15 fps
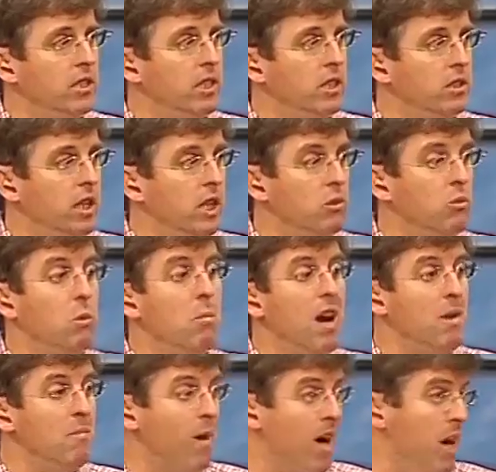that says, "Well, my
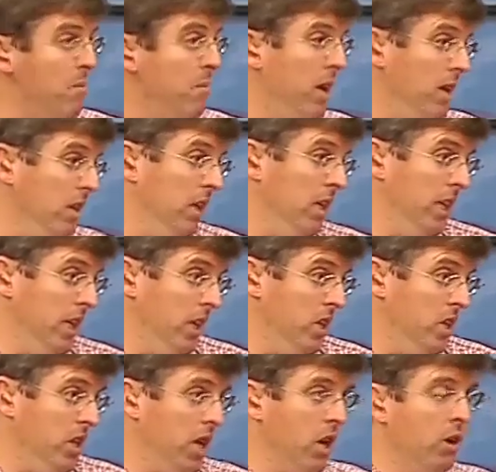mom had
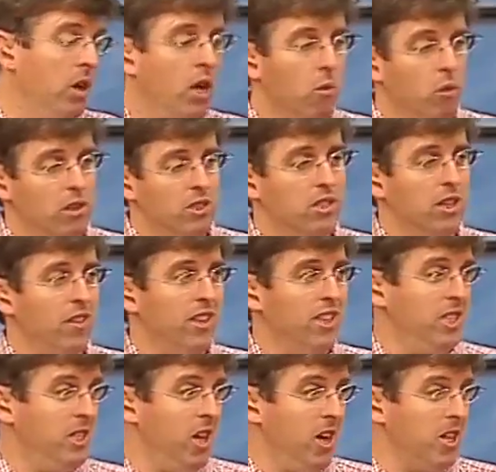leakage. You know, wasn't something she
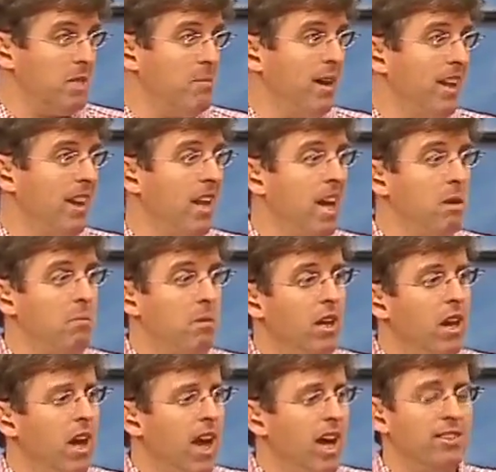talked about a lot, but
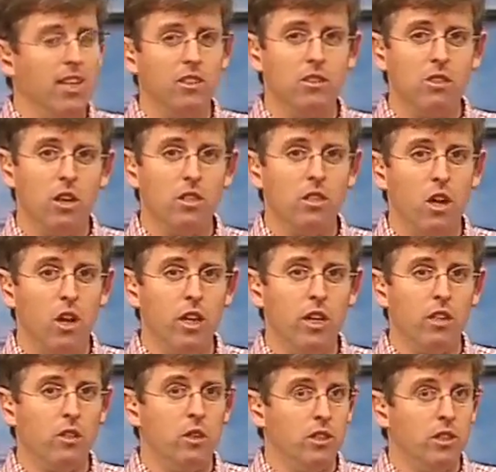as I started talking
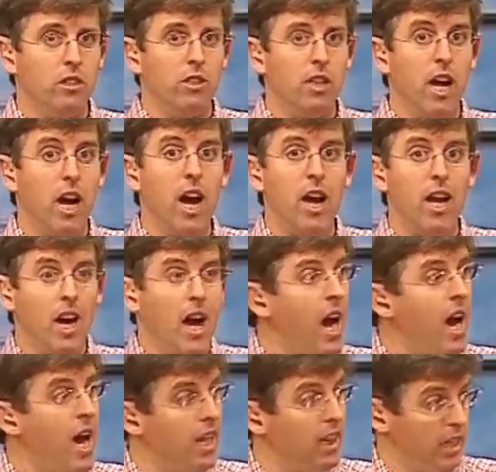to her, she said, "I I
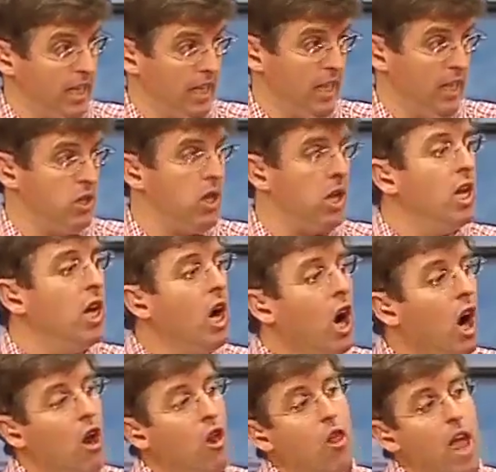had leakage."
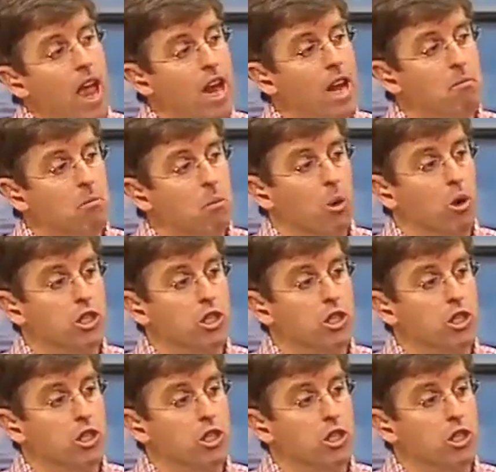Are they more